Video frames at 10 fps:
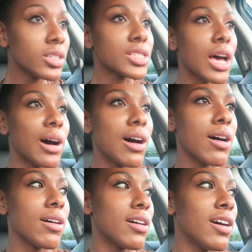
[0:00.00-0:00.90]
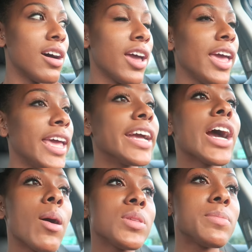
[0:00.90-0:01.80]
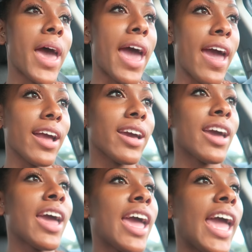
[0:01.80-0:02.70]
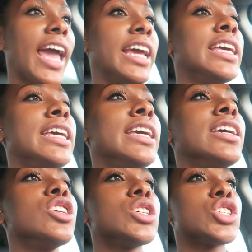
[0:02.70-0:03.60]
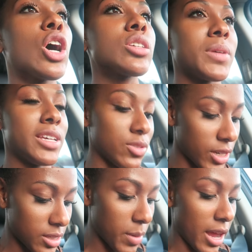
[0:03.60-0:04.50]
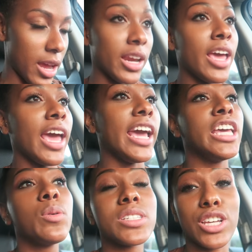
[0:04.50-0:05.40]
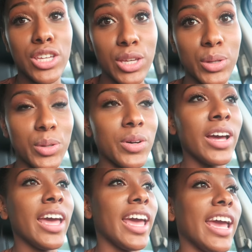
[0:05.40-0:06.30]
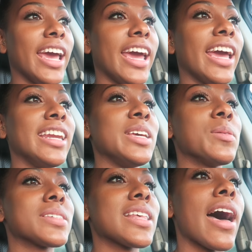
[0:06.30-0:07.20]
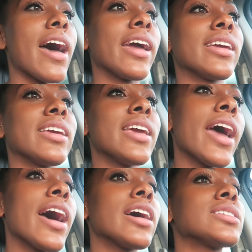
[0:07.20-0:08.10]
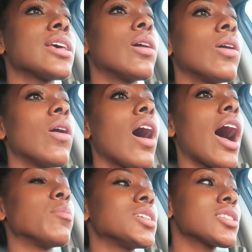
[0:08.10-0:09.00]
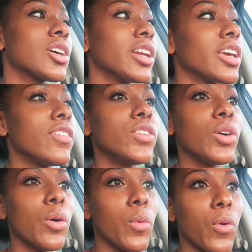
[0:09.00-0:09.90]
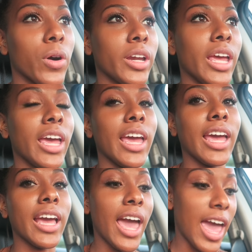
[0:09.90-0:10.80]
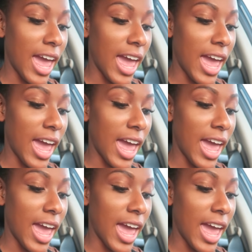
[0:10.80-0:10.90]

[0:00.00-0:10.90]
So he comes back, and he shows me his wristband, and he was a Q, and he was like, yeah, so I'm just gonna give you a warning.